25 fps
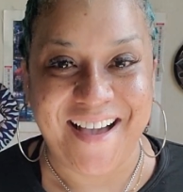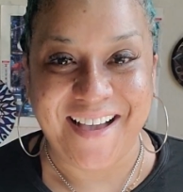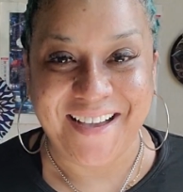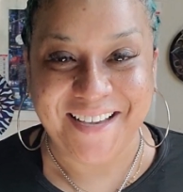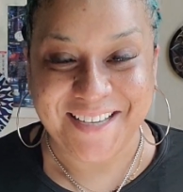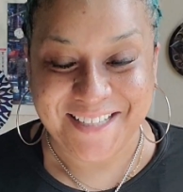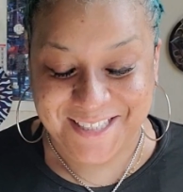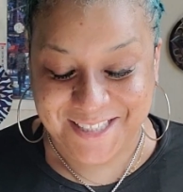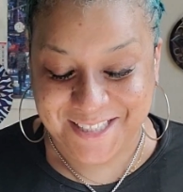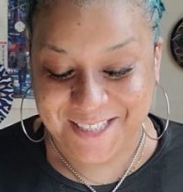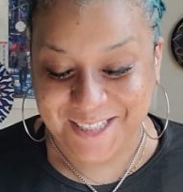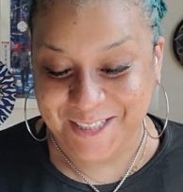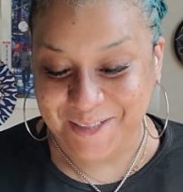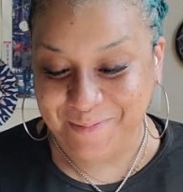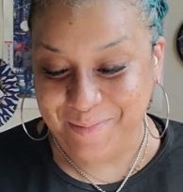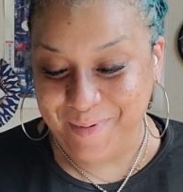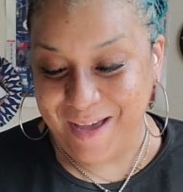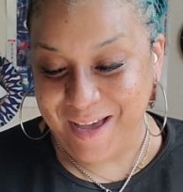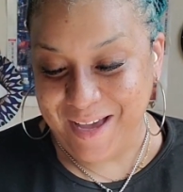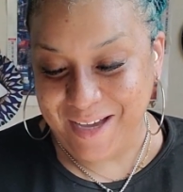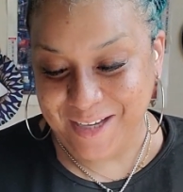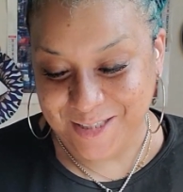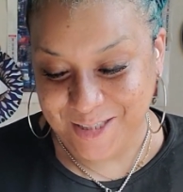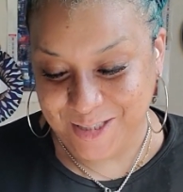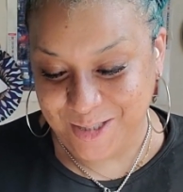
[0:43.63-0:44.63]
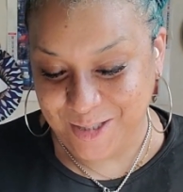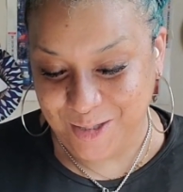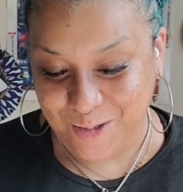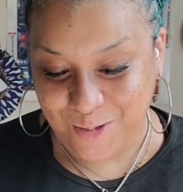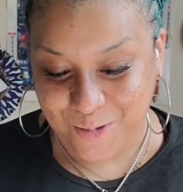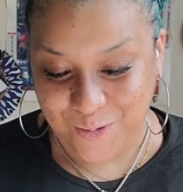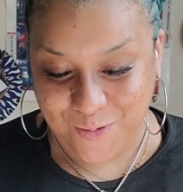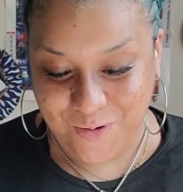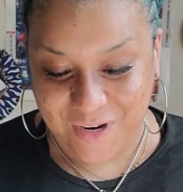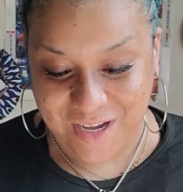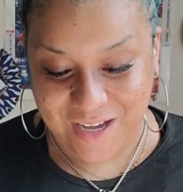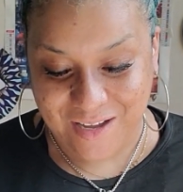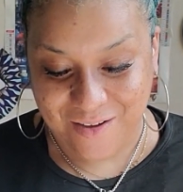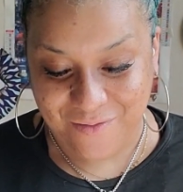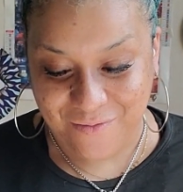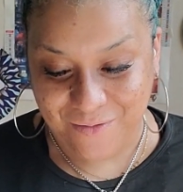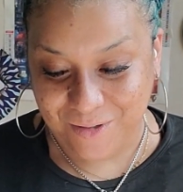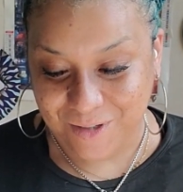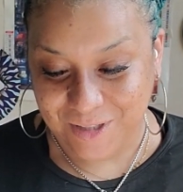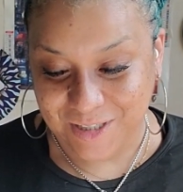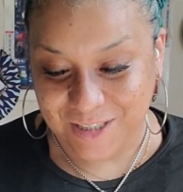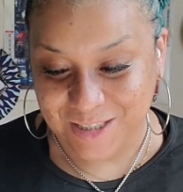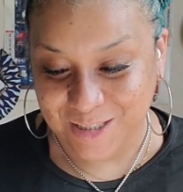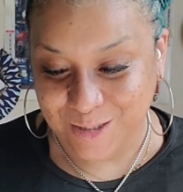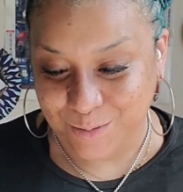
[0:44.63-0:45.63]
I can send it back to
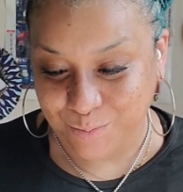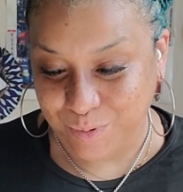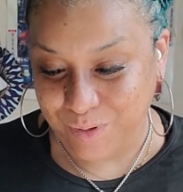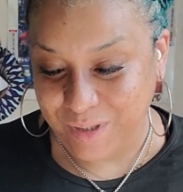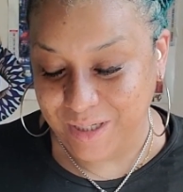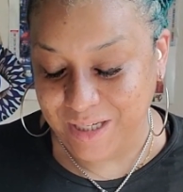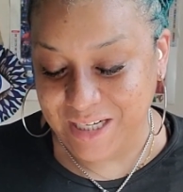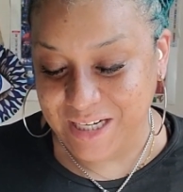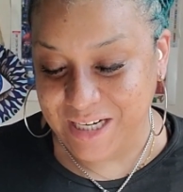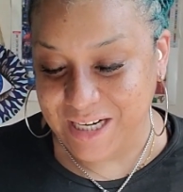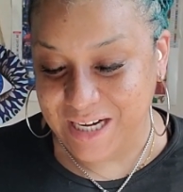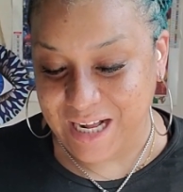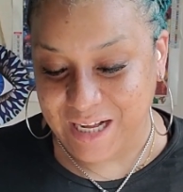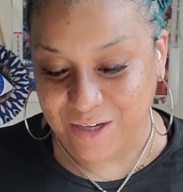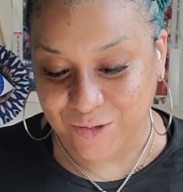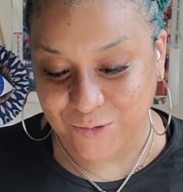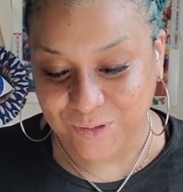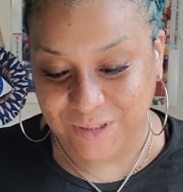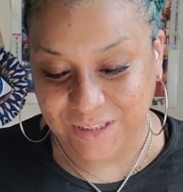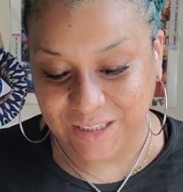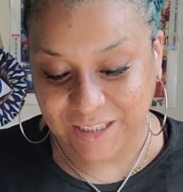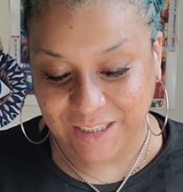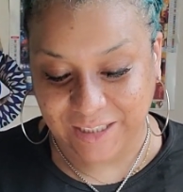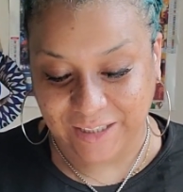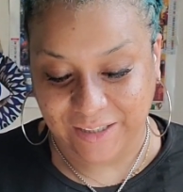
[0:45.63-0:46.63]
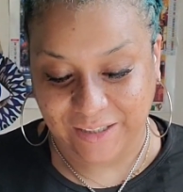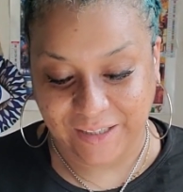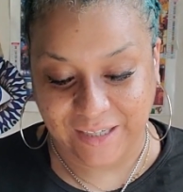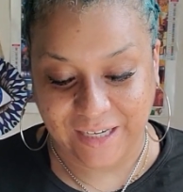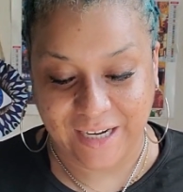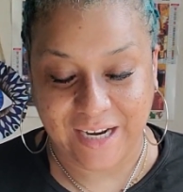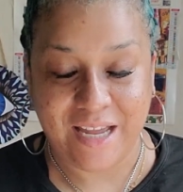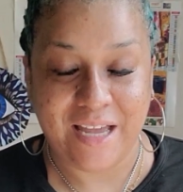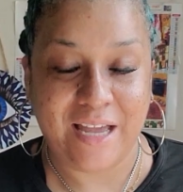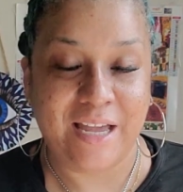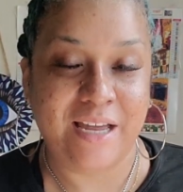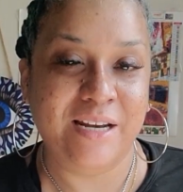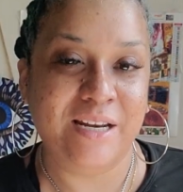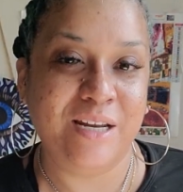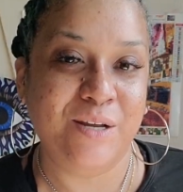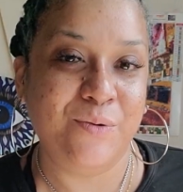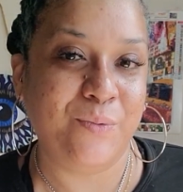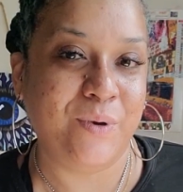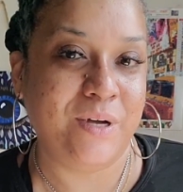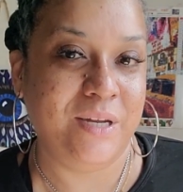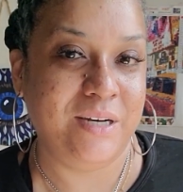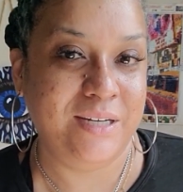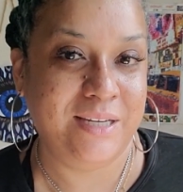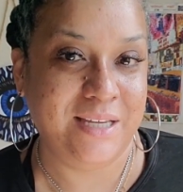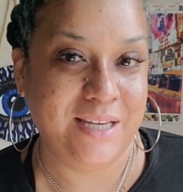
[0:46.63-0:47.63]
whoever is putting it out there.
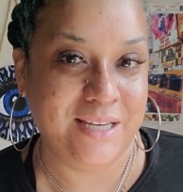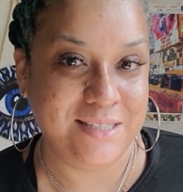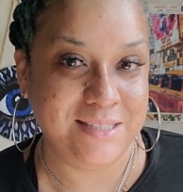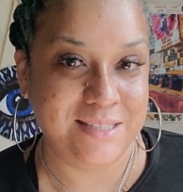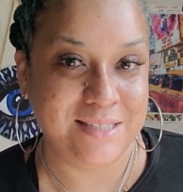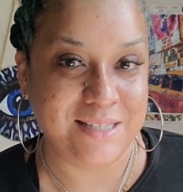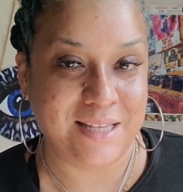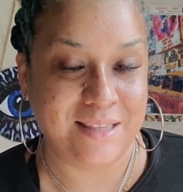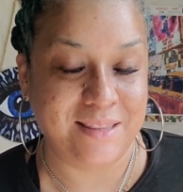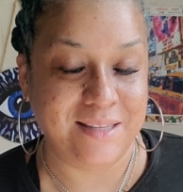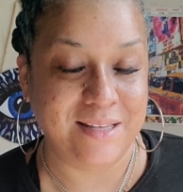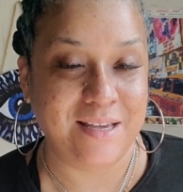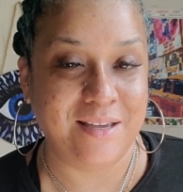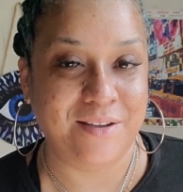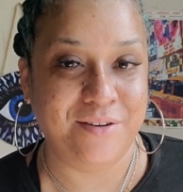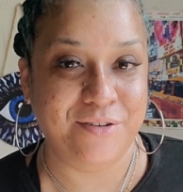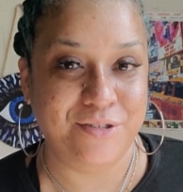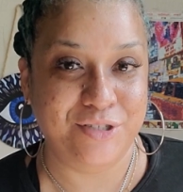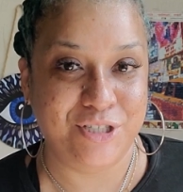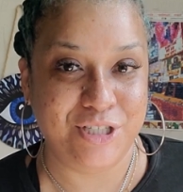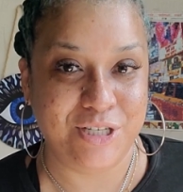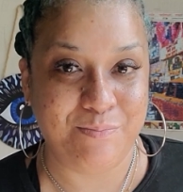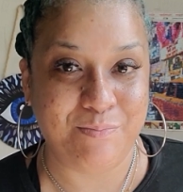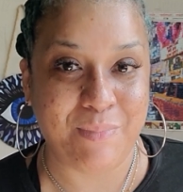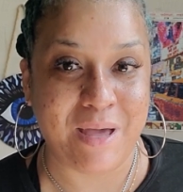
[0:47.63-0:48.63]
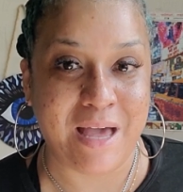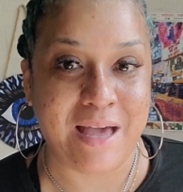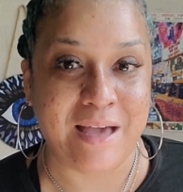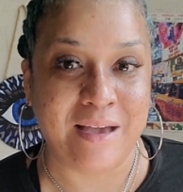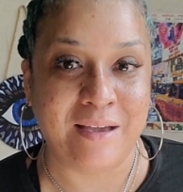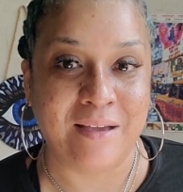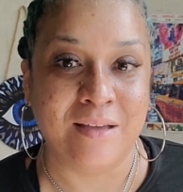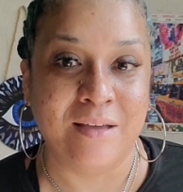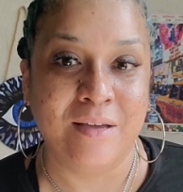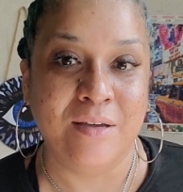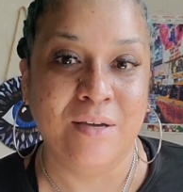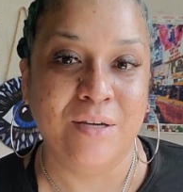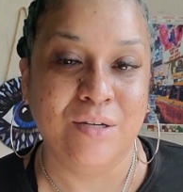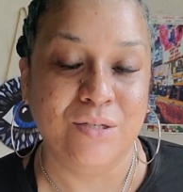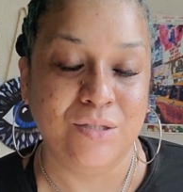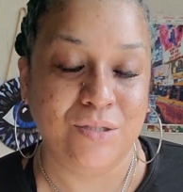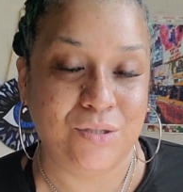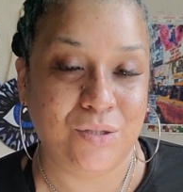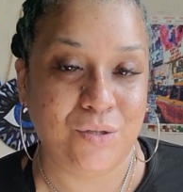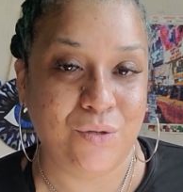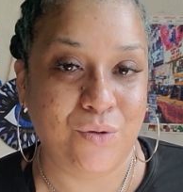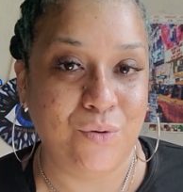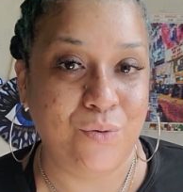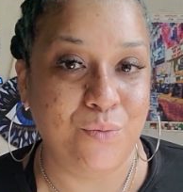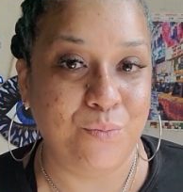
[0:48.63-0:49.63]
Anyone can send the energy back
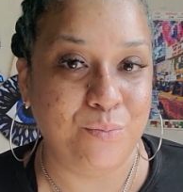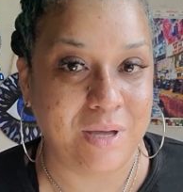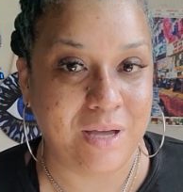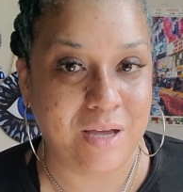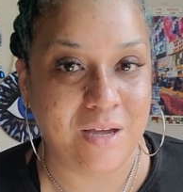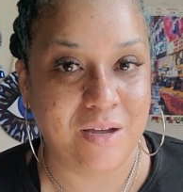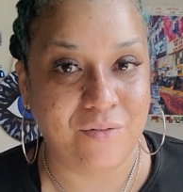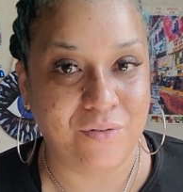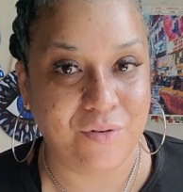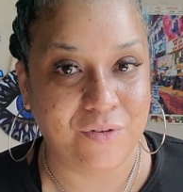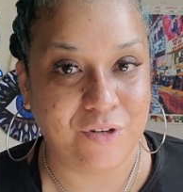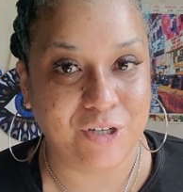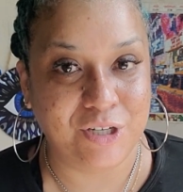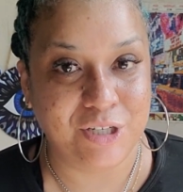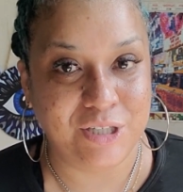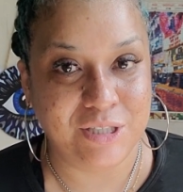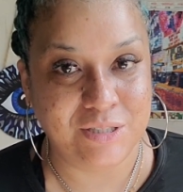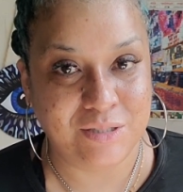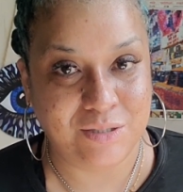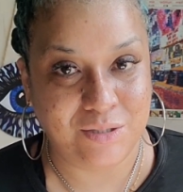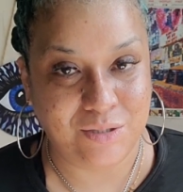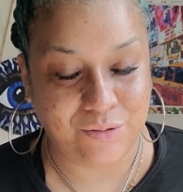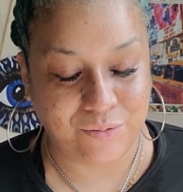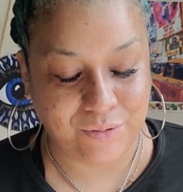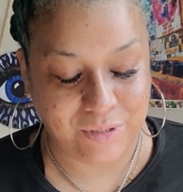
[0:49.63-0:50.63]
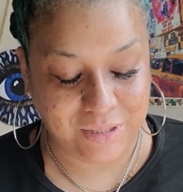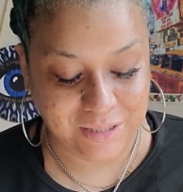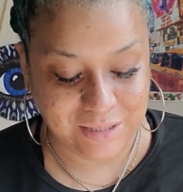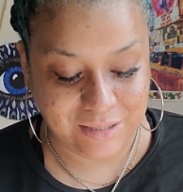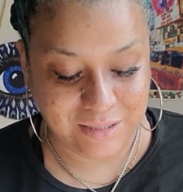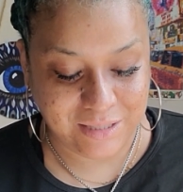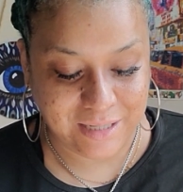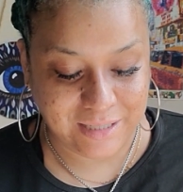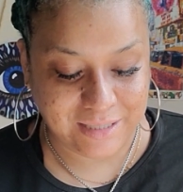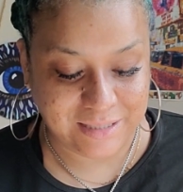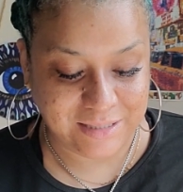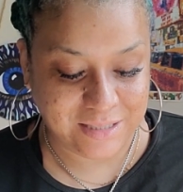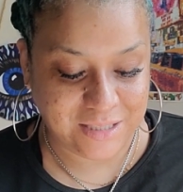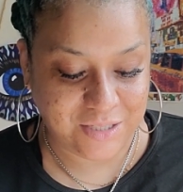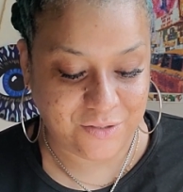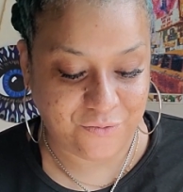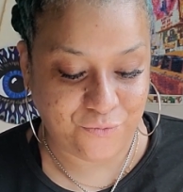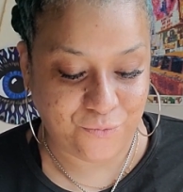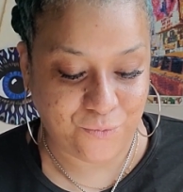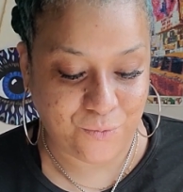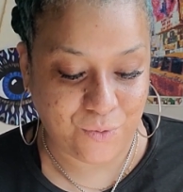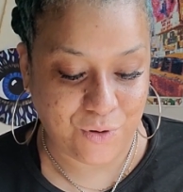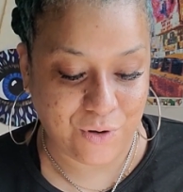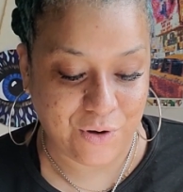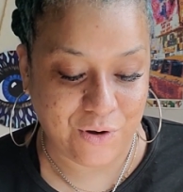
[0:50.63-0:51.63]
to whomever is doing the
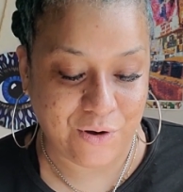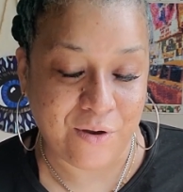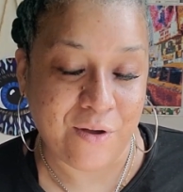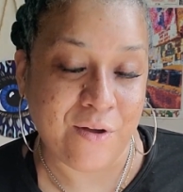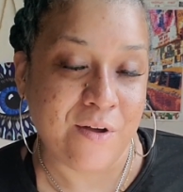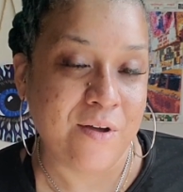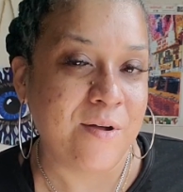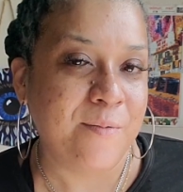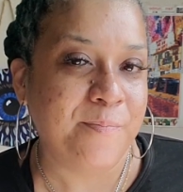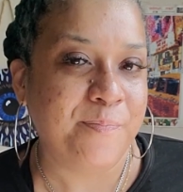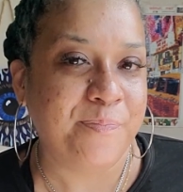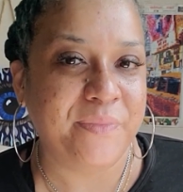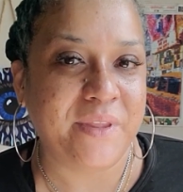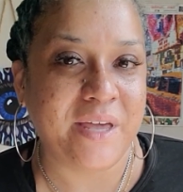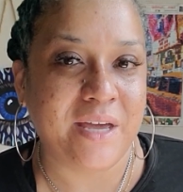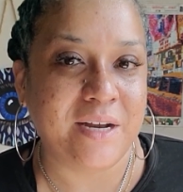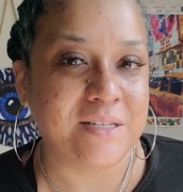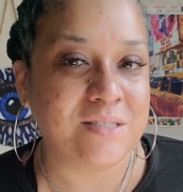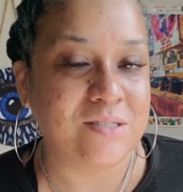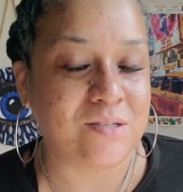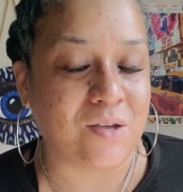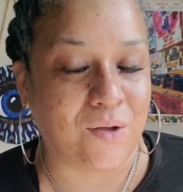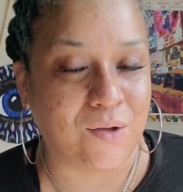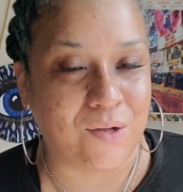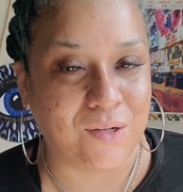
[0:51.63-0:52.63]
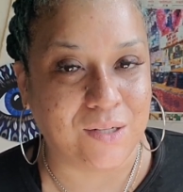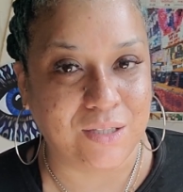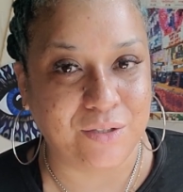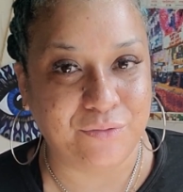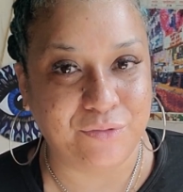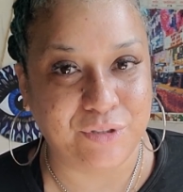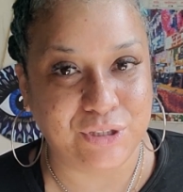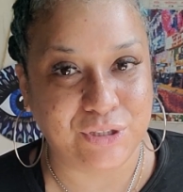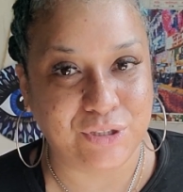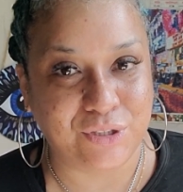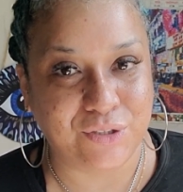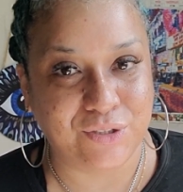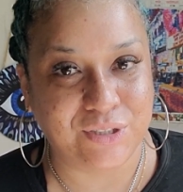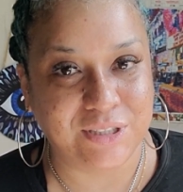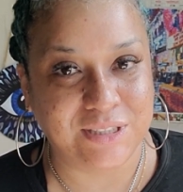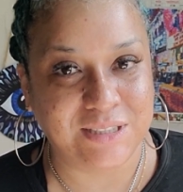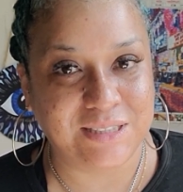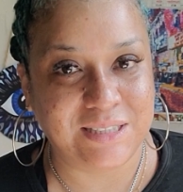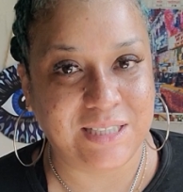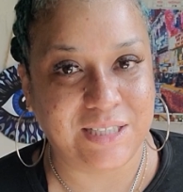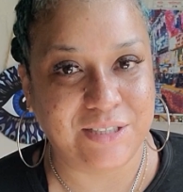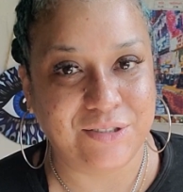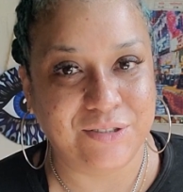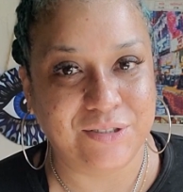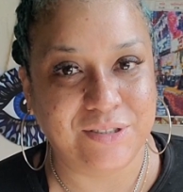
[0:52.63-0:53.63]
negative work. That is all a return
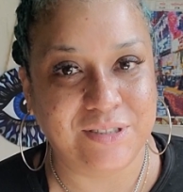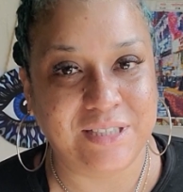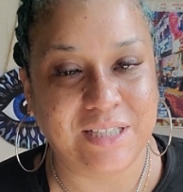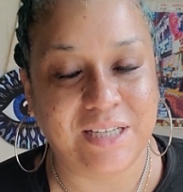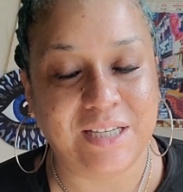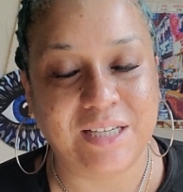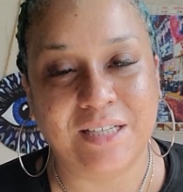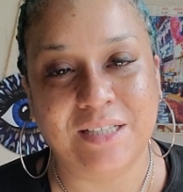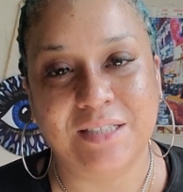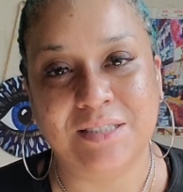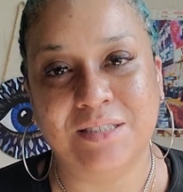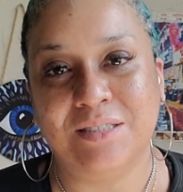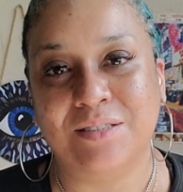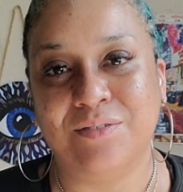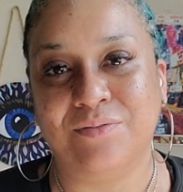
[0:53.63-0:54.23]
ascender does.